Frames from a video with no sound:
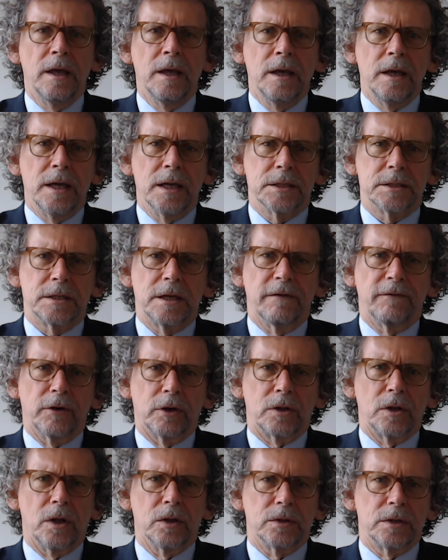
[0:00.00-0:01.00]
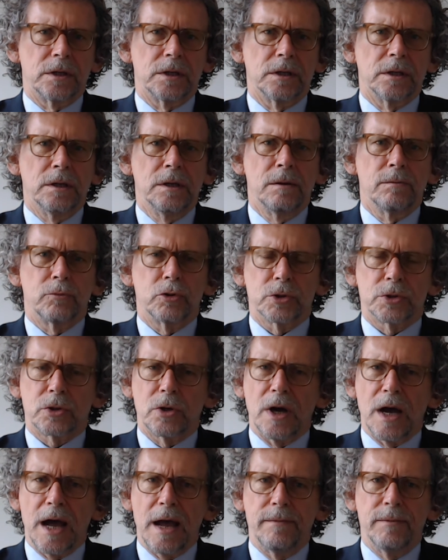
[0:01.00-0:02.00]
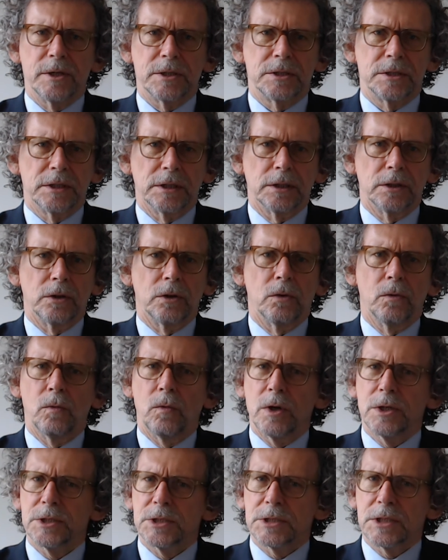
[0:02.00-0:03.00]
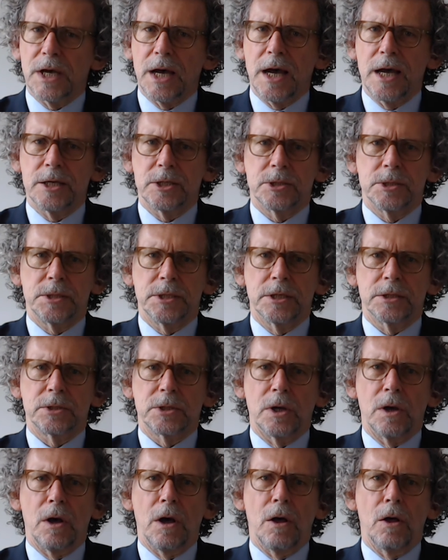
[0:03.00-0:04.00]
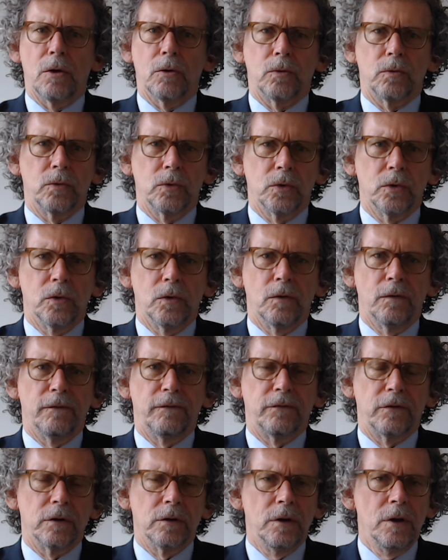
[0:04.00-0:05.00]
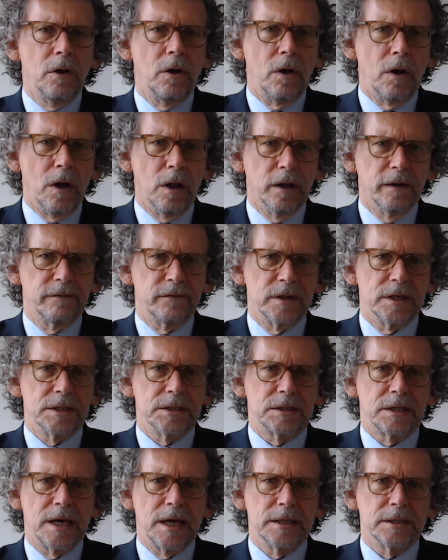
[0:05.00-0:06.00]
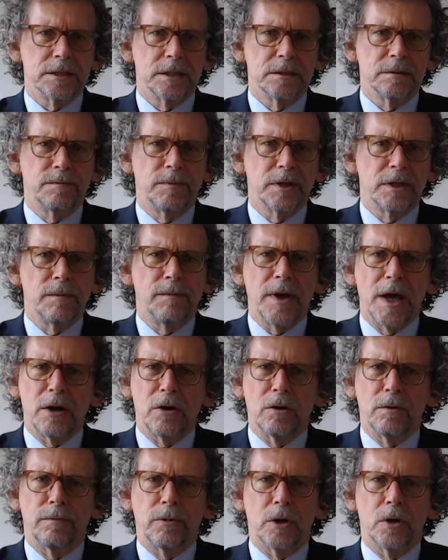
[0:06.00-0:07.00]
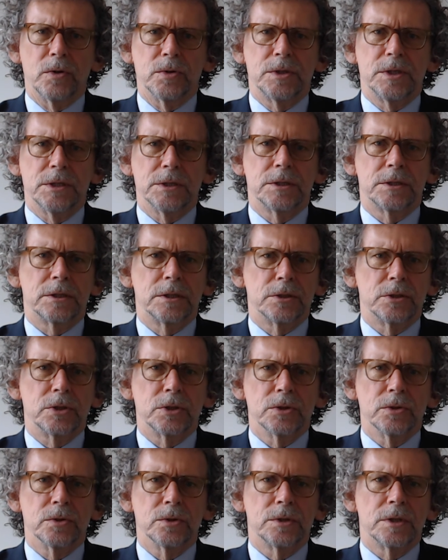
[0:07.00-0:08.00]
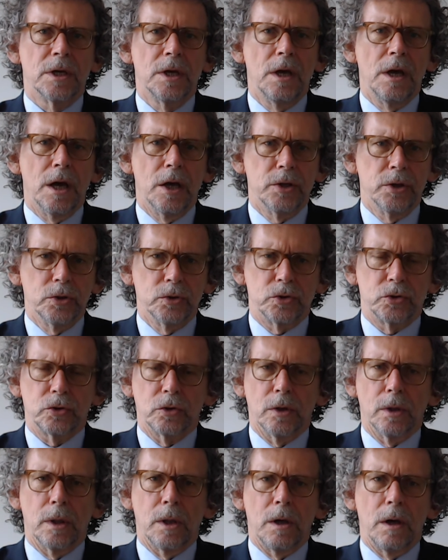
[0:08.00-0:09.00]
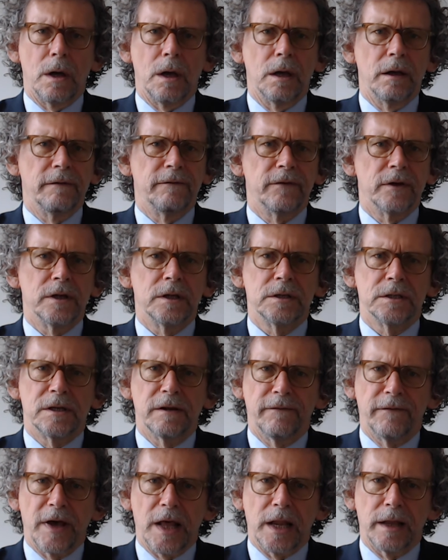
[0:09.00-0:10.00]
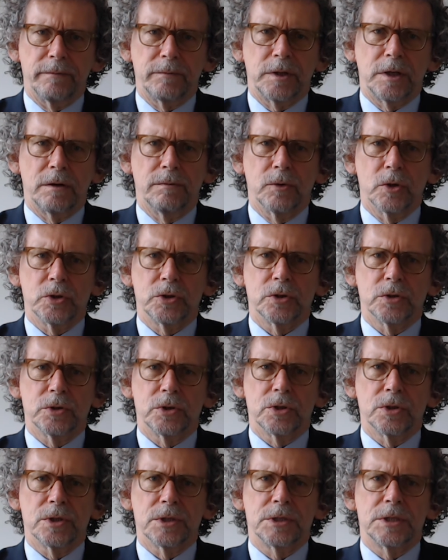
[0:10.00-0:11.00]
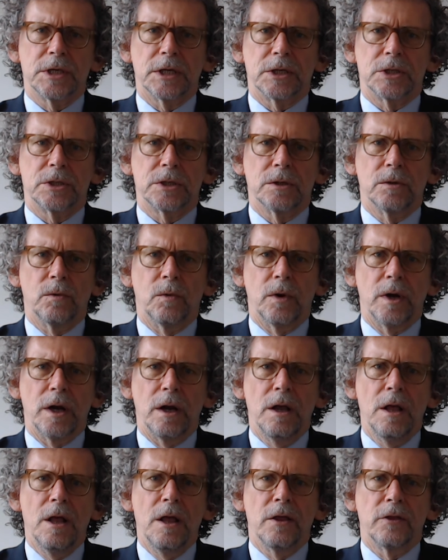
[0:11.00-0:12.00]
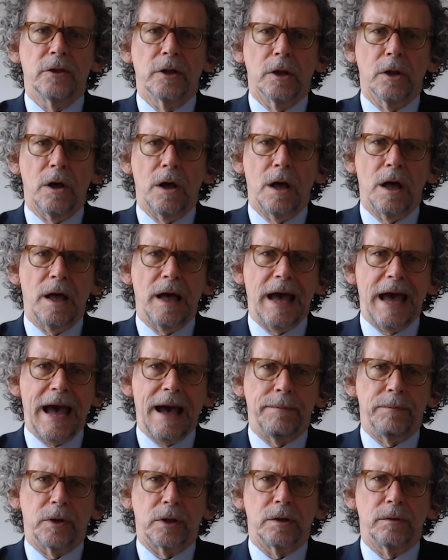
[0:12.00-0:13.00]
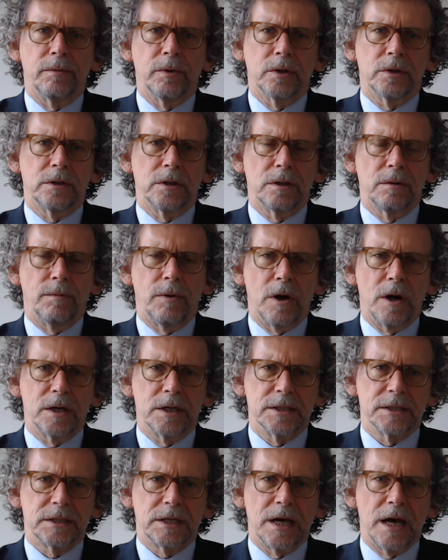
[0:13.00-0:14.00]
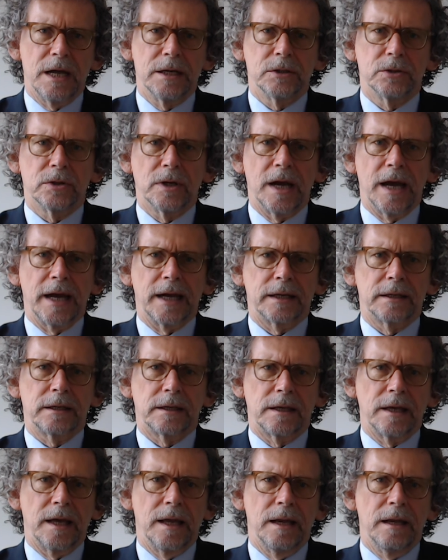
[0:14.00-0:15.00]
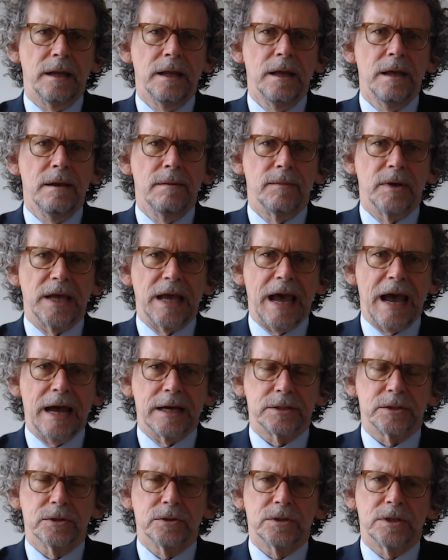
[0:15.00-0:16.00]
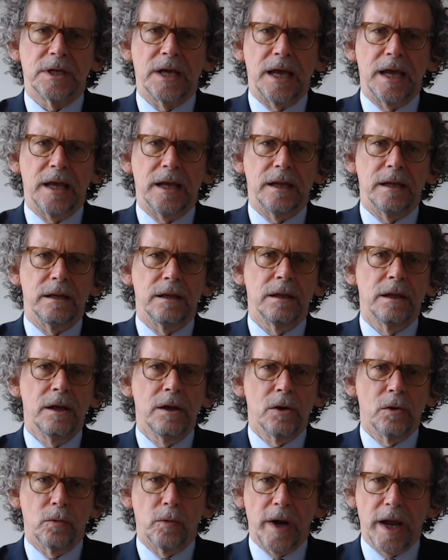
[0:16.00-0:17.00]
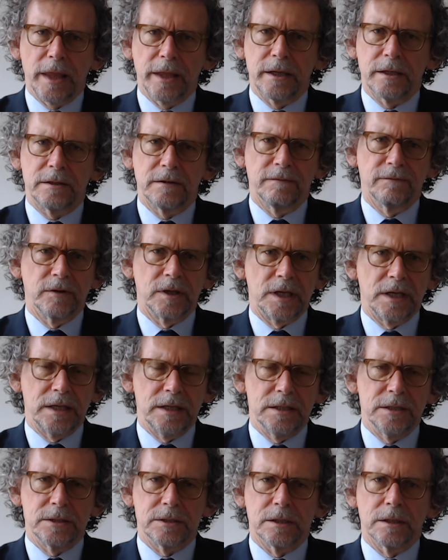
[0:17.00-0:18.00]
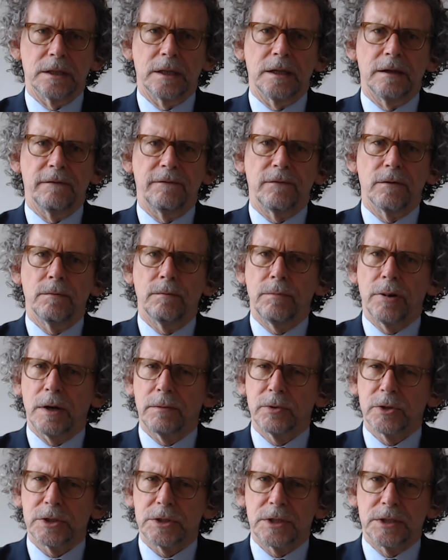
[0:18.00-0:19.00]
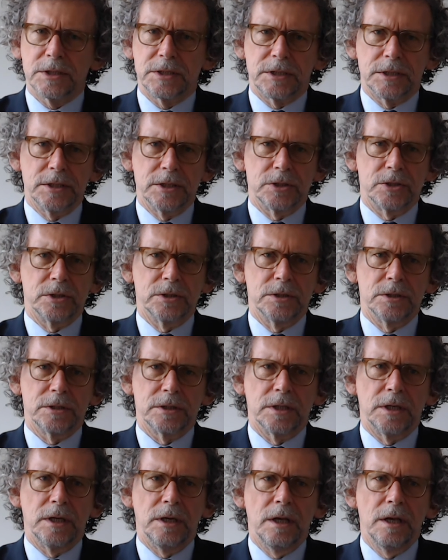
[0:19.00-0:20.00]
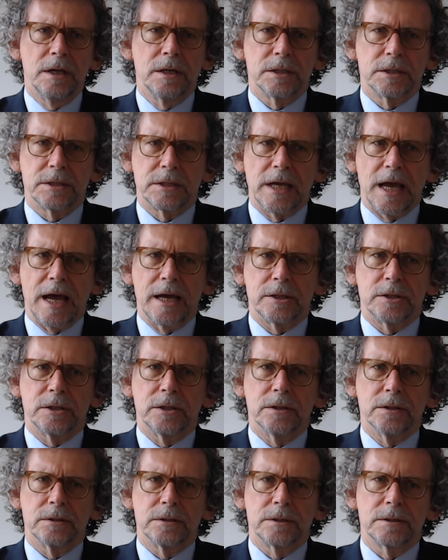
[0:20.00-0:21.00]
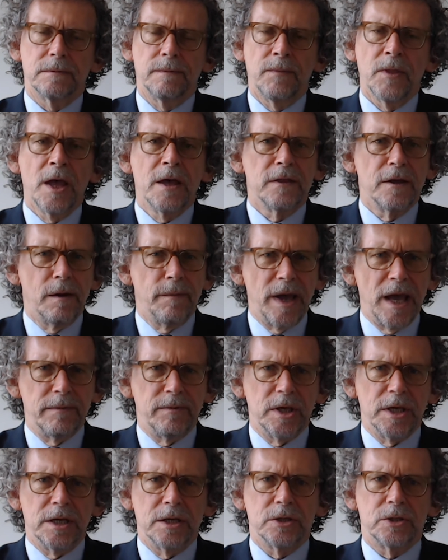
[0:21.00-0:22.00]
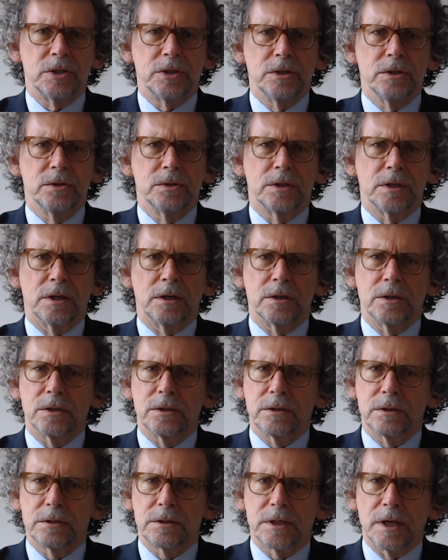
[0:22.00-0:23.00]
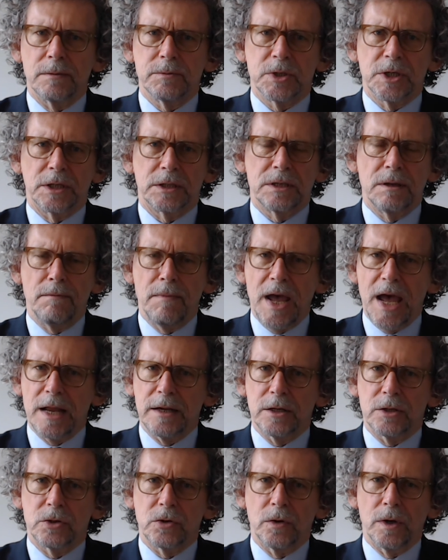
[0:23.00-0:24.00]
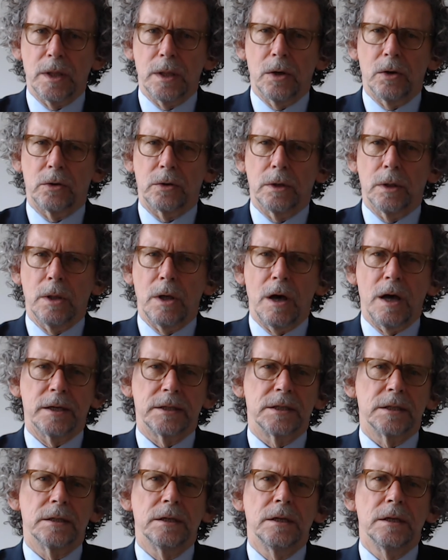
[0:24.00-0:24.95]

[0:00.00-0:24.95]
It's difficult to prescribe a single one-size-fits-all rule for all of these cases, but the better approach is to choose a neutral law of a developed commercial jurisdiction where the law applicable to the party's contract can be ascertained relatively easily from published decisions and statutes. There may be issues that are subject to mandatory local law, to